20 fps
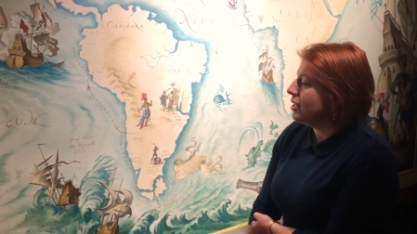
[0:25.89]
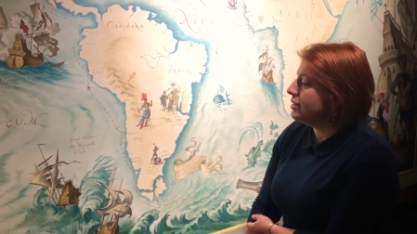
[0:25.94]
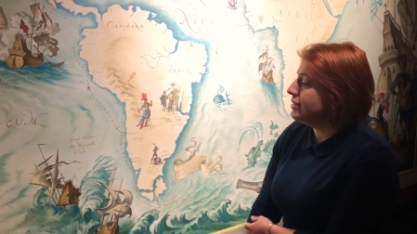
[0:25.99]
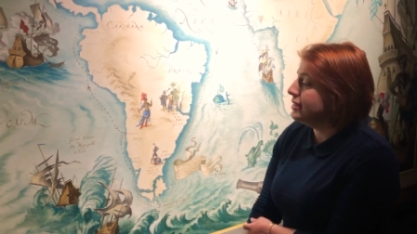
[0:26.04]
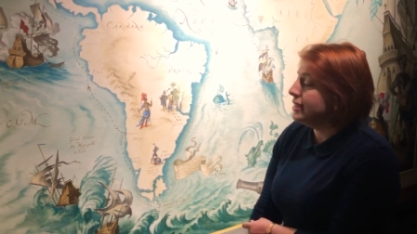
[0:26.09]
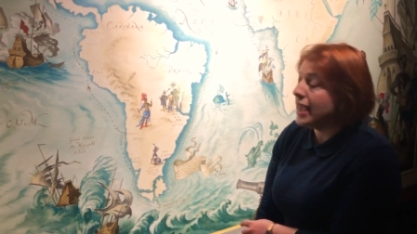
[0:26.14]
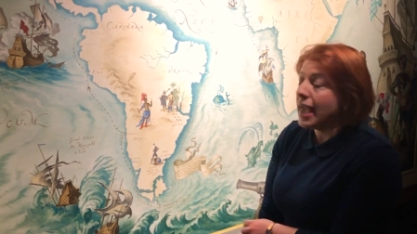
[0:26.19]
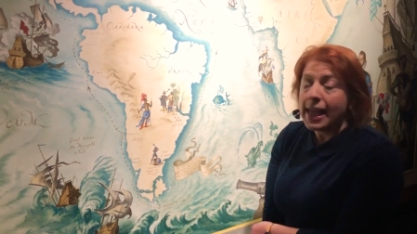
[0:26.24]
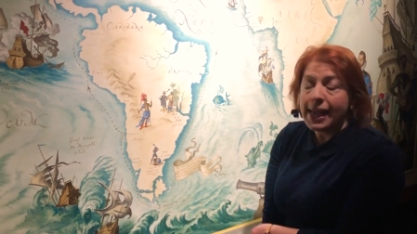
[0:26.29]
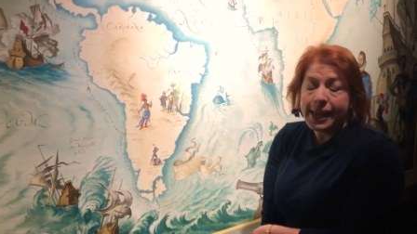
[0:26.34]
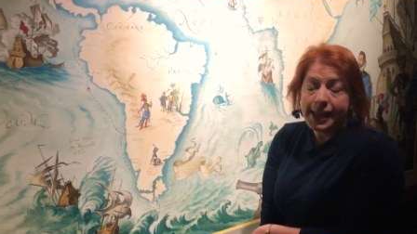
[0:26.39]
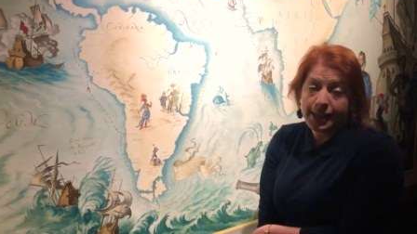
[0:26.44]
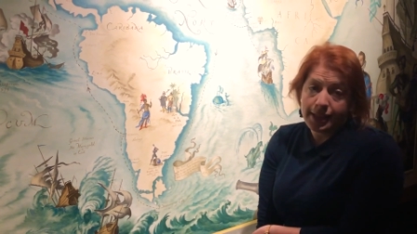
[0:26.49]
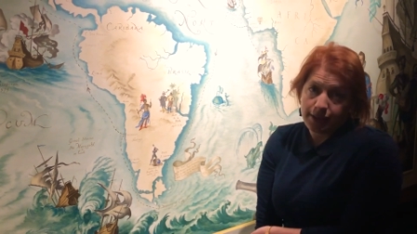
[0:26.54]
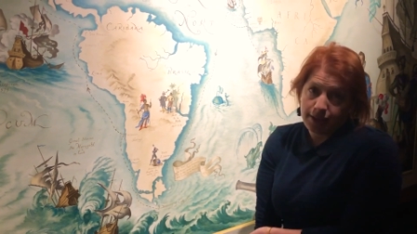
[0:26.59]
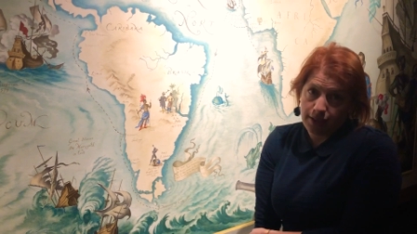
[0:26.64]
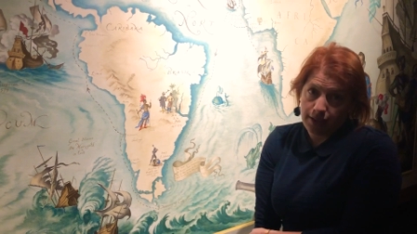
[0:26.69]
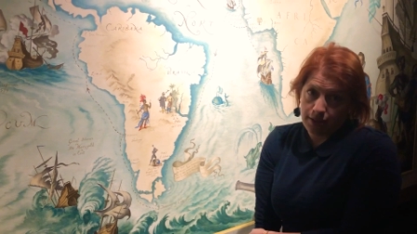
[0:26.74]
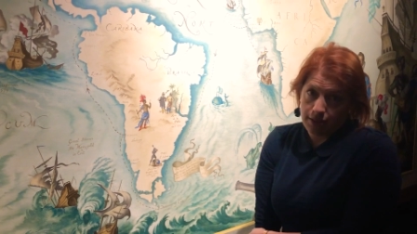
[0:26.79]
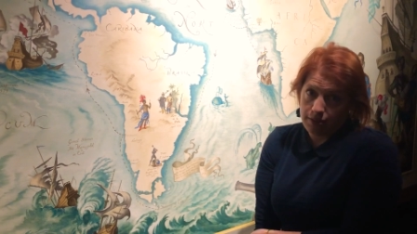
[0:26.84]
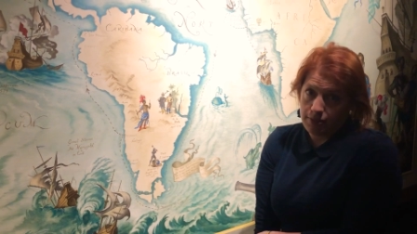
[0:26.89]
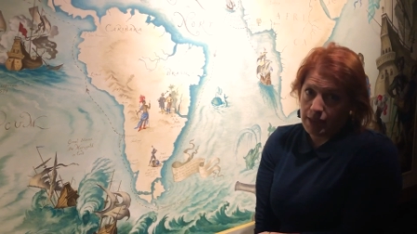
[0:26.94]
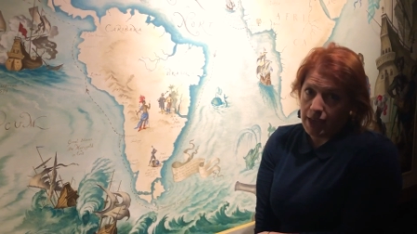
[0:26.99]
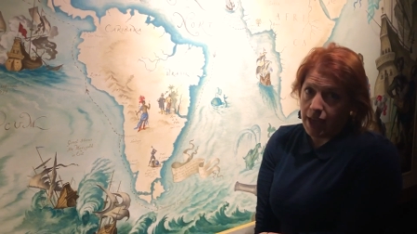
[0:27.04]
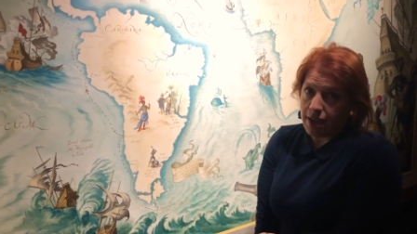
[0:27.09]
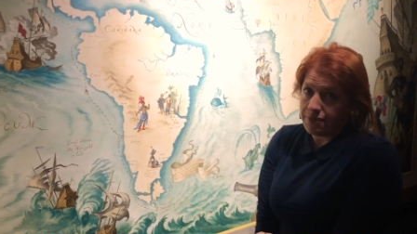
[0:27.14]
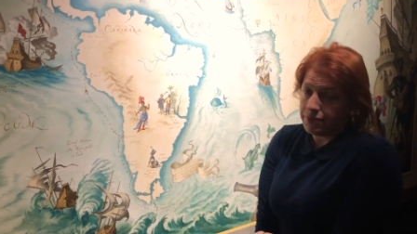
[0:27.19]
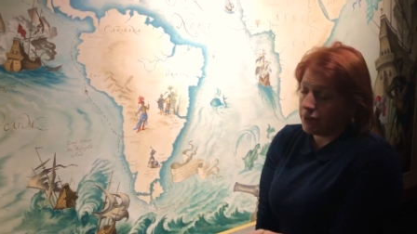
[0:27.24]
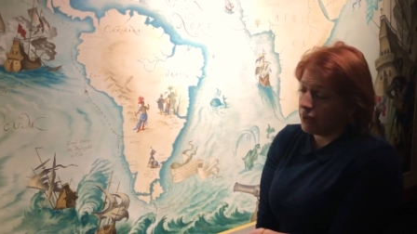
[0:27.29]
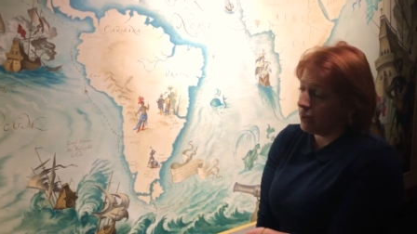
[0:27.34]
Diego, the
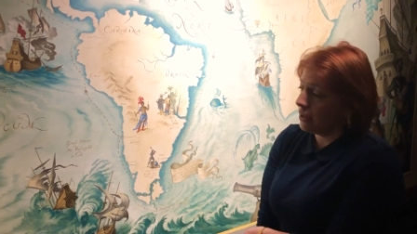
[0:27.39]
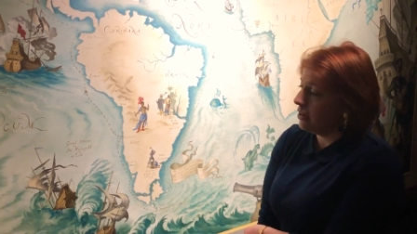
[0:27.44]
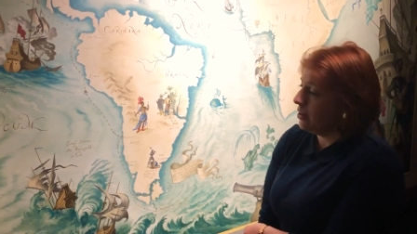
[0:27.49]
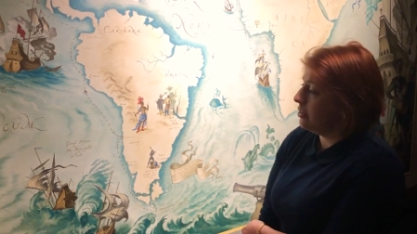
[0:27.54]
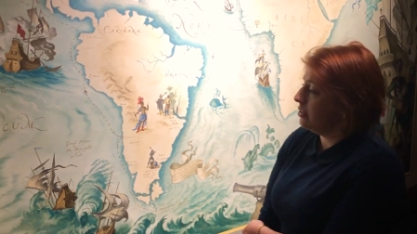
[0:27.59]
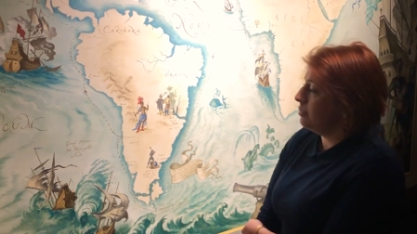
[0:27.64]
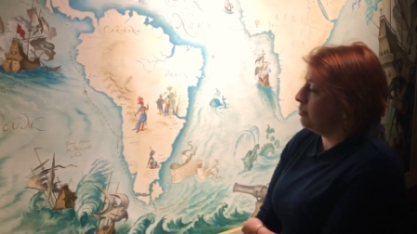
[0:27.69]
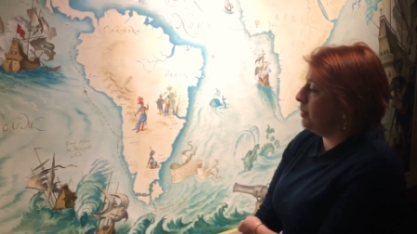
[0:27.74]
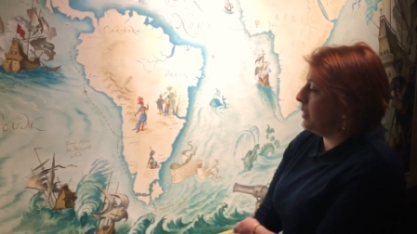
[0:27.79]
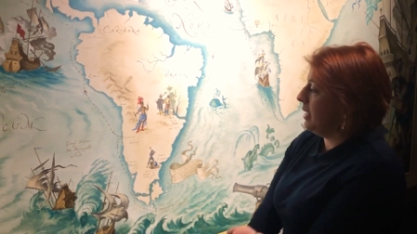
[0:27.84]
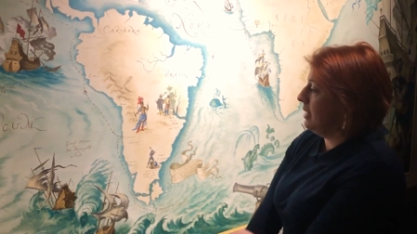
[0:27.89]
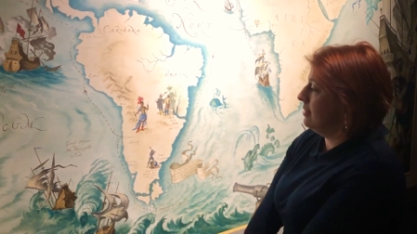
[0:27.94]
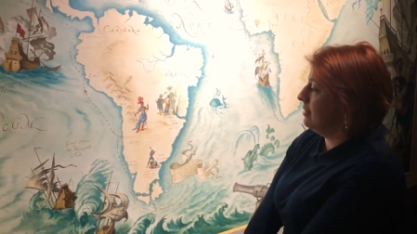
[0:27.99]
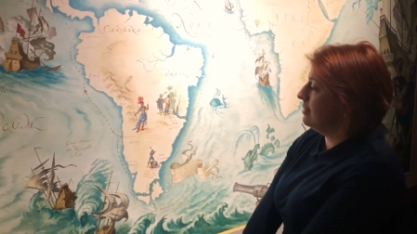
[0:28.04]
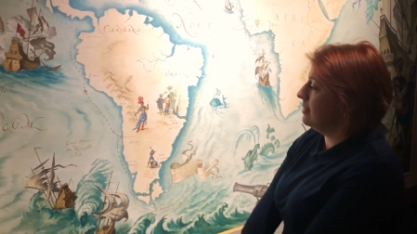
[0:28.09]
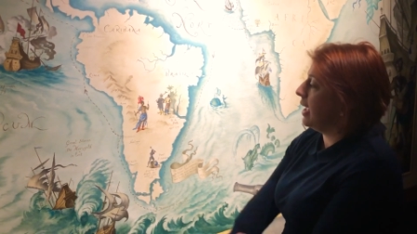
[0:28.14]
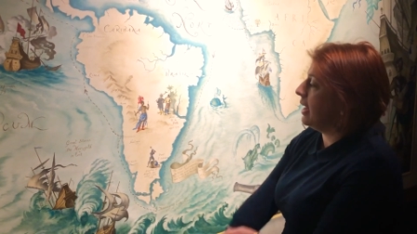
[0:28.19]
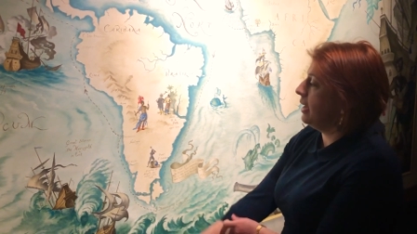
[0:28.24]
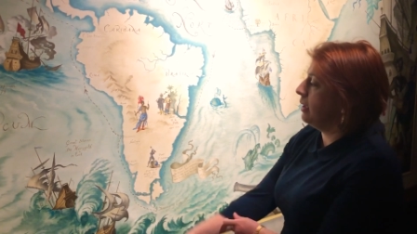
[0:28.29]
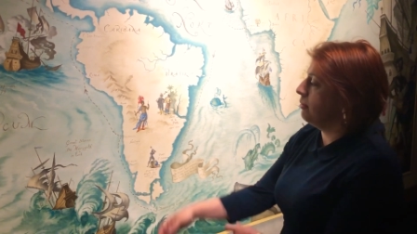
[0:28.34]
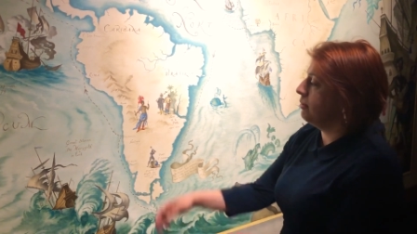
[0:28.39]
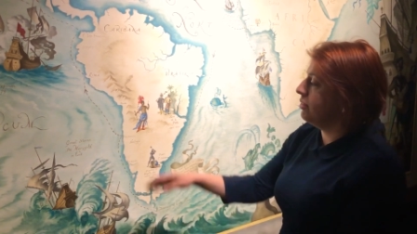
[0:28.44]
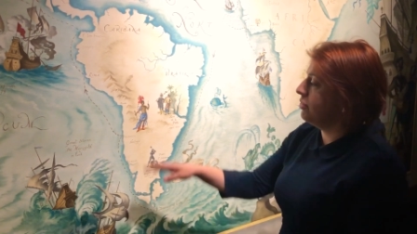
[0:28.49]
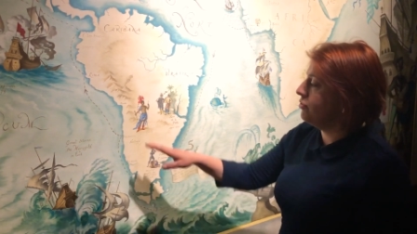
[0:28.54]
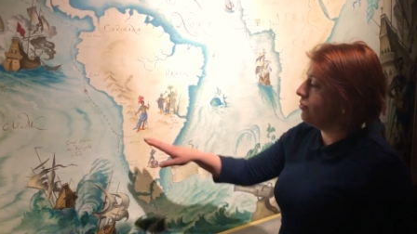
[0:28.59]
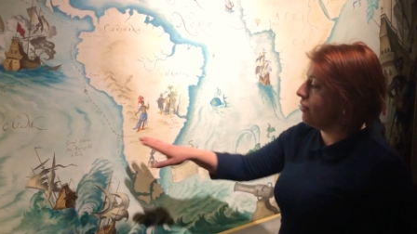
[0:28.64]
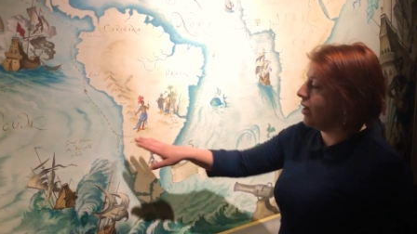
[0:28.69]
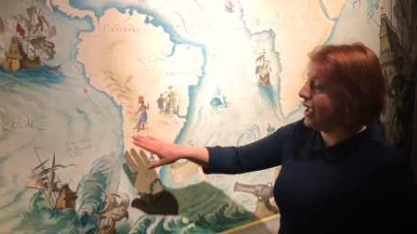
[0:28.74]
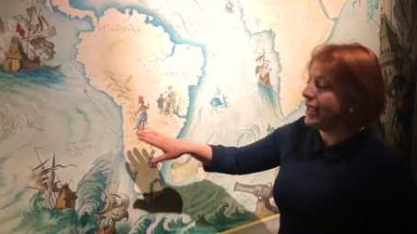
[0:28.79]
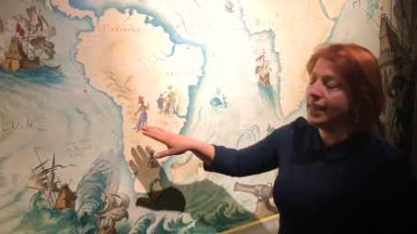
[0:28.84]
African who's been sailing with
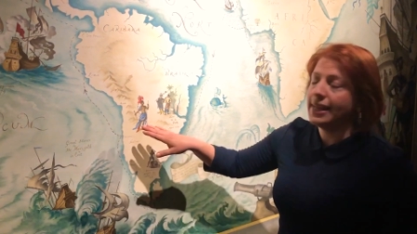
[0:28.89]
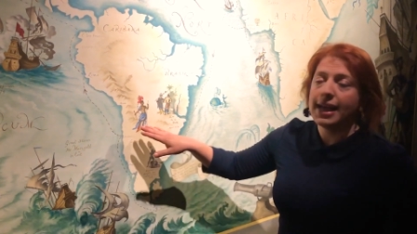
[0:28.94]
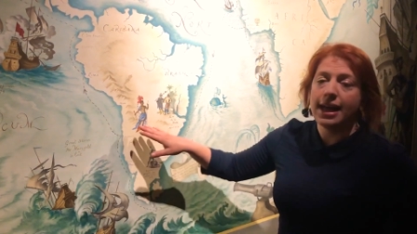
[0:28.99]
Drake,